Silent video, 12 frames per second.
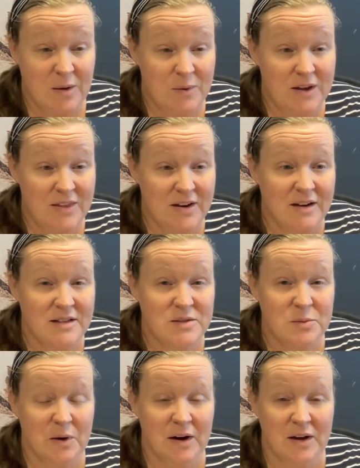with us
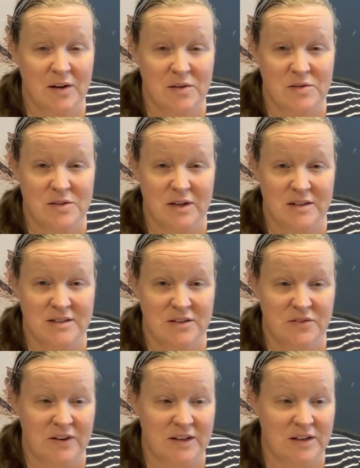why you started
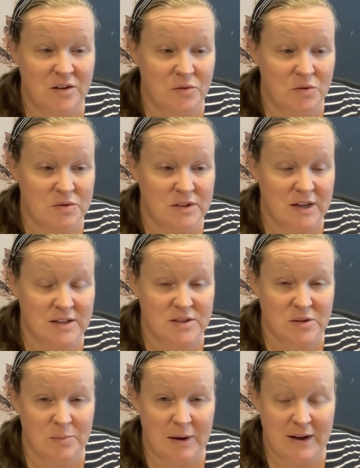feeding a raw diet to your
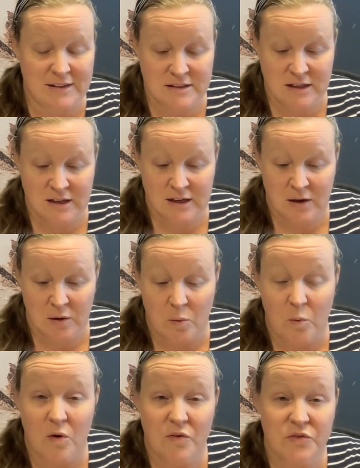pet, or
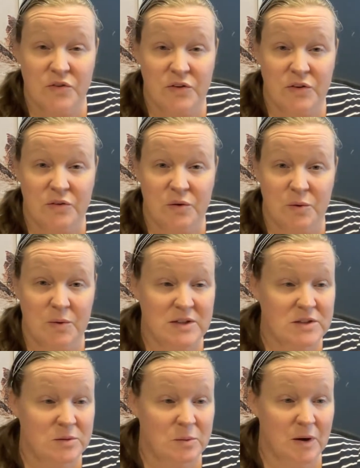what you've got
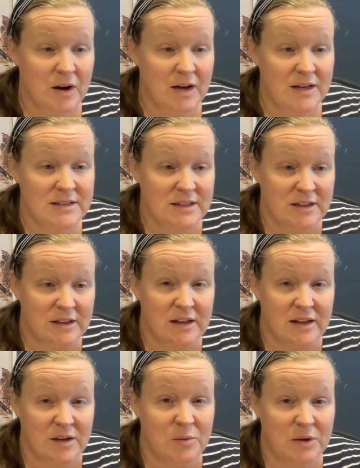question-wise
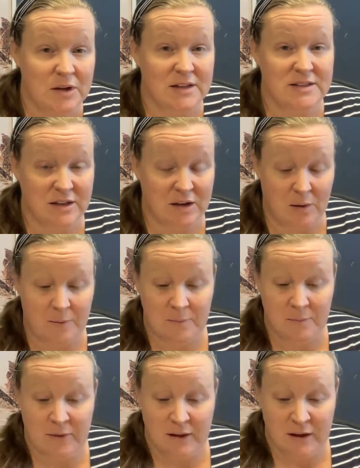that you would like to know.
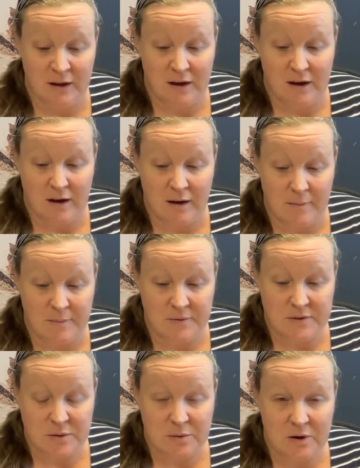
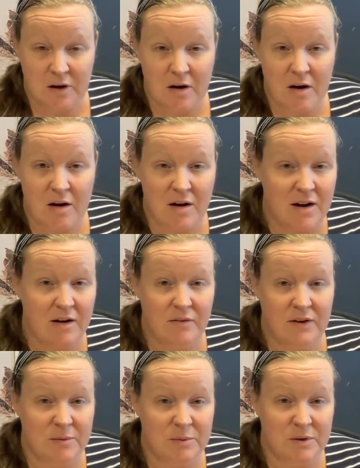So our
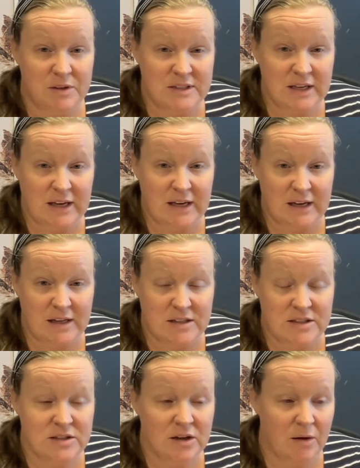lovely community is
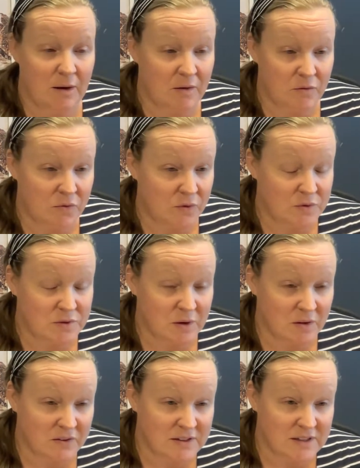so helpful. So
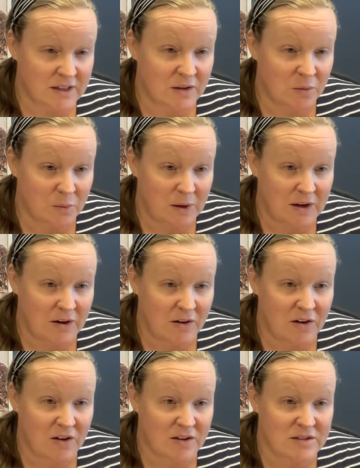if there's something that we can't
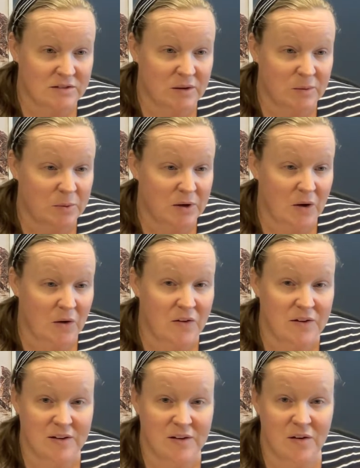answer and you put it
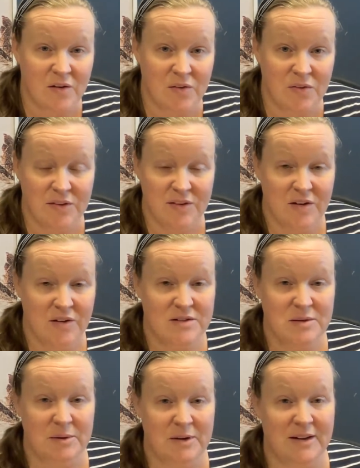on
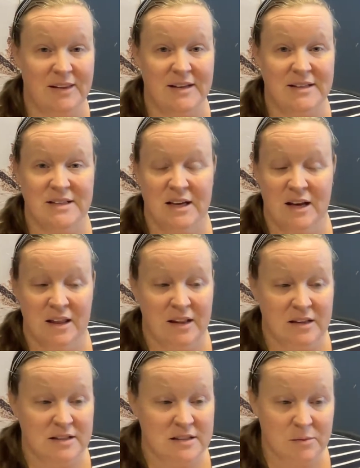something like this,
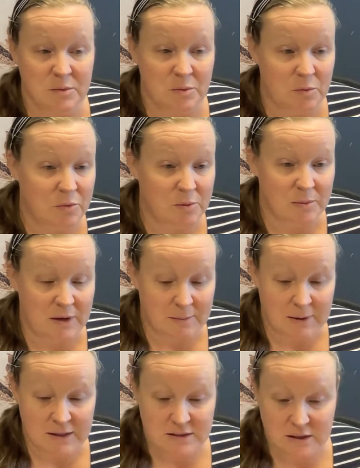then someone will probably get
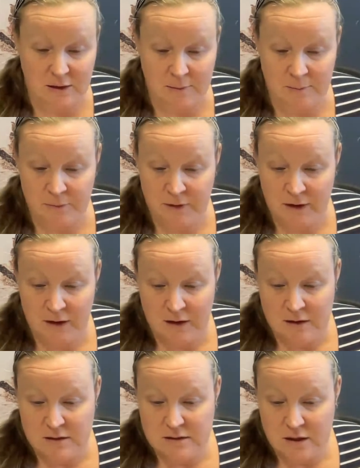back to you.
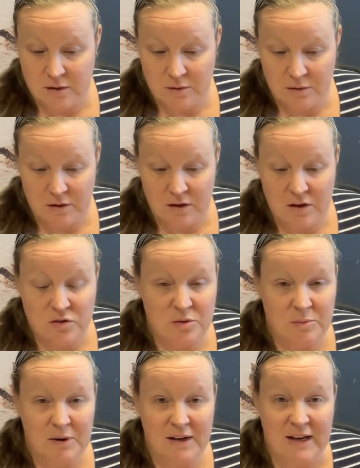So Nurturing
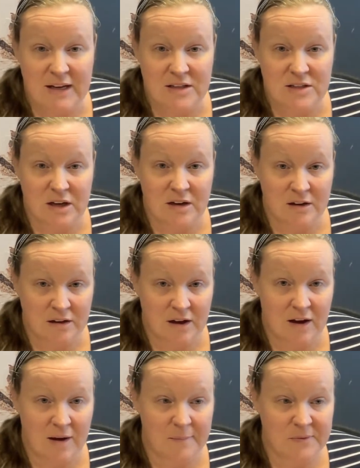by Nature
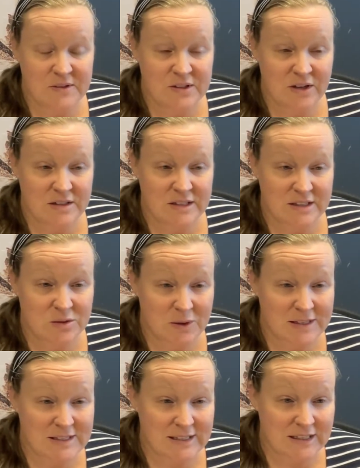started
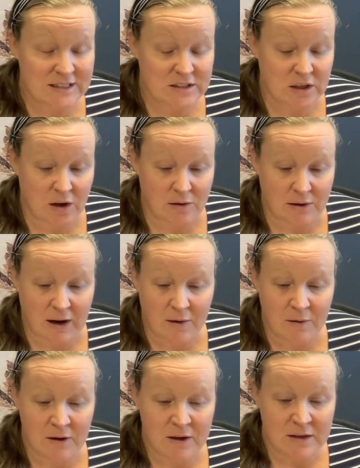20 years ago now,
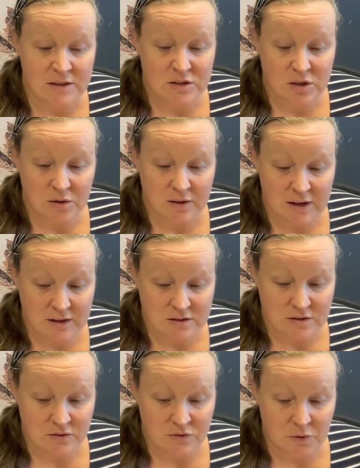
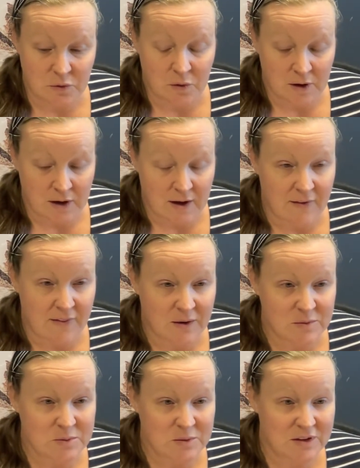2004. That
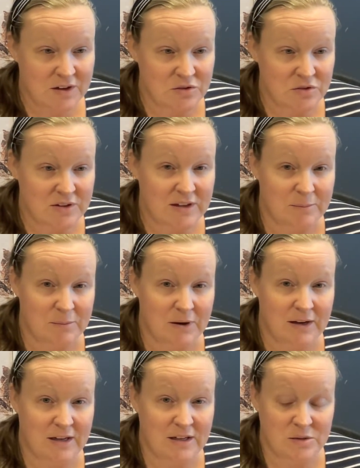was when Nurturing by
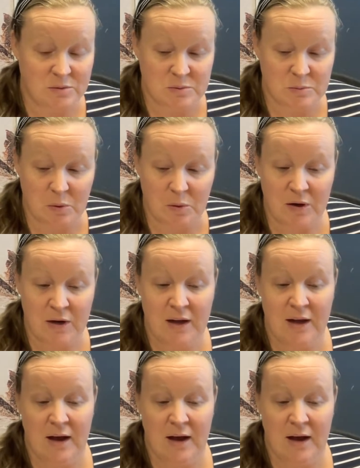Nature was born.